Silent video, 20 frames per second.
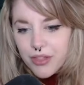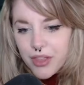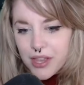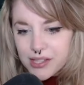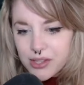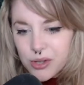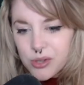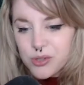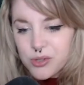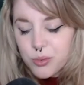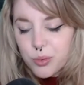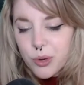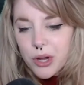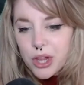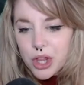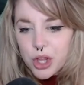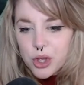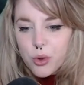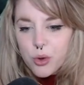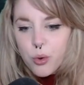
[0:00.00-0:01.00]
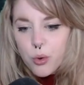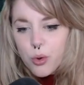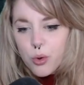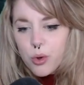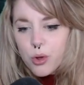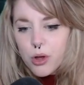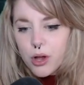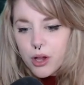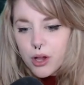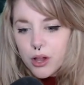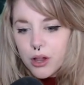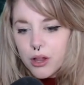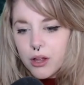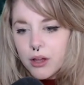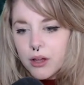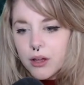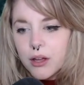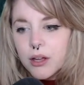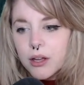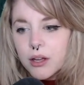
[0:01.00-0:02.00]
this looks really cool. Can you
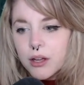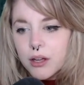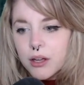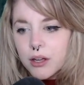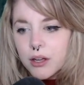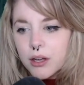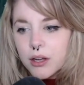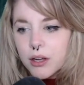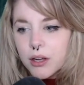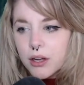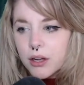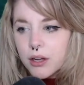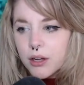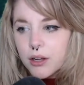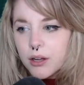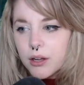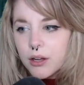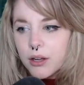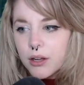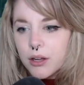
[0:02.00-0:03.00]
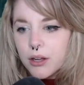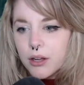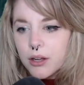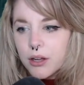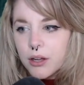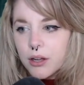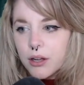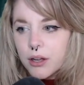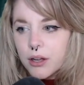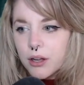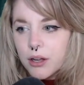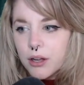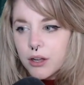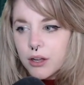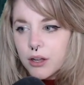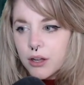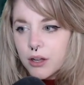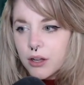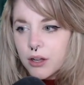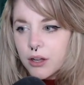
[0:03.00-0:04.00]
hear me? Riley?
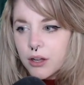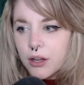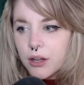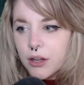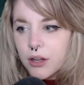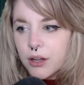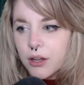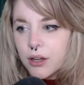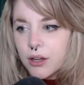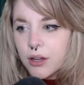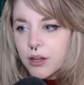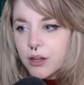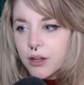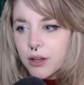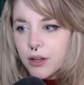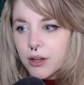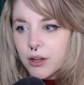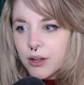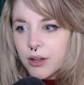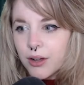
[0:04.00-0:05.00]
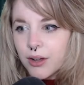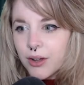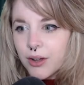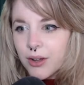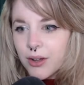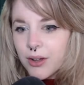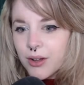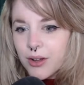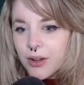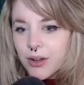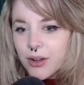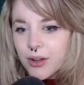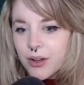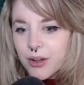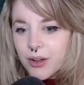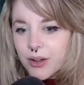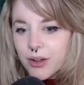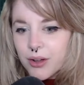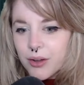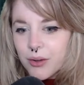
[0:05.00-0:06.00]
Riley, are you there?
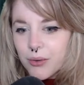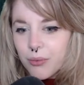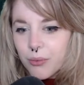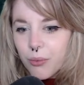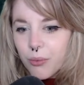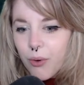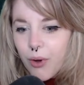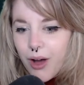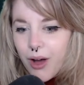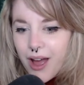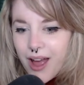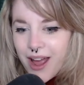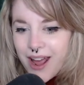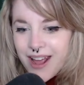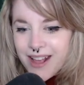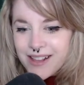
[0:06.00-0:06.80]
What?